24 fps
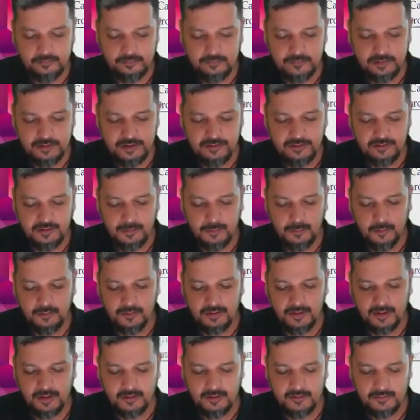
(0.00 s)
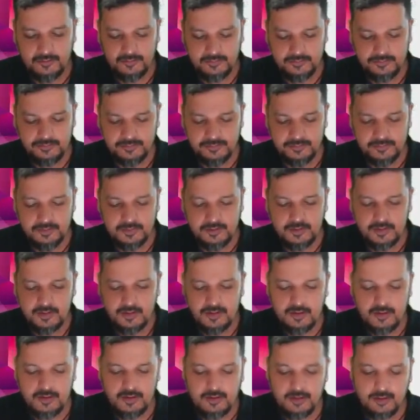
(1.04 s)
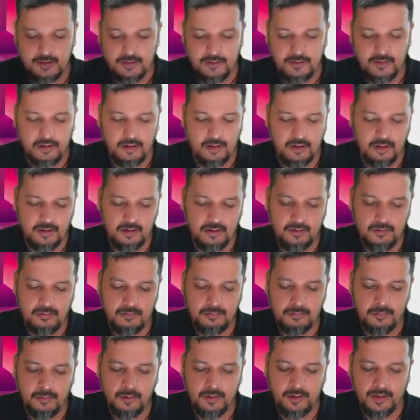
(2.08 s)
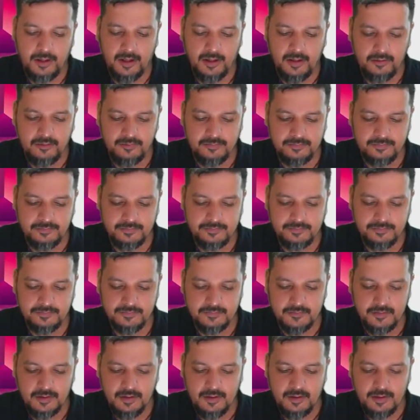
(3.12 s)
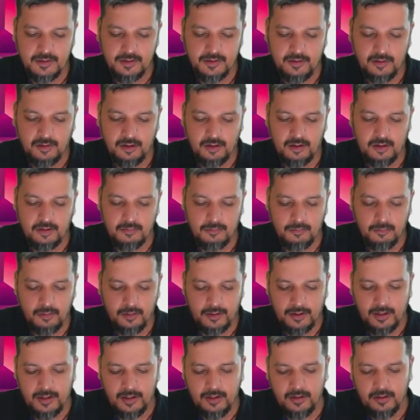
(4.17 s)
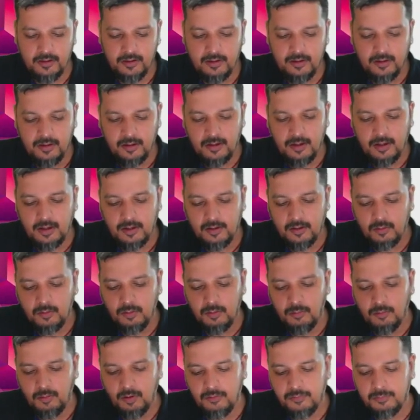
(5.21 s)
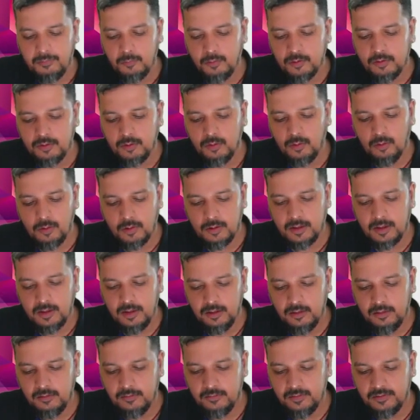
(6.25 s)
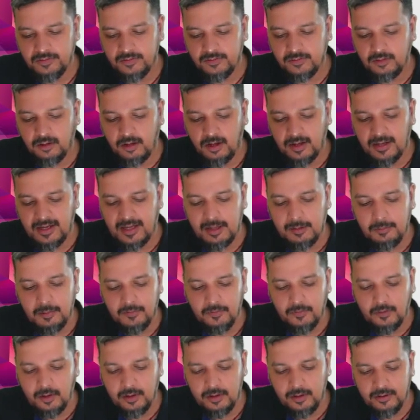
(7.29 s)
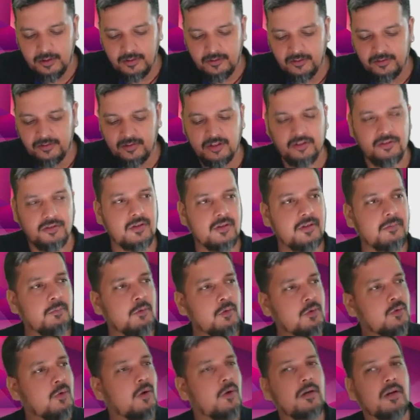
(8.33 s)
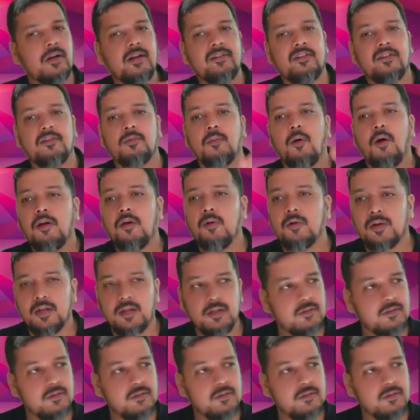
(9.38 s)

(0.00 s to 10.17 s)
Supposing you are booking a room of Muthu Hotel, which is not liable for registration. Muthu Hotel is a small hotel,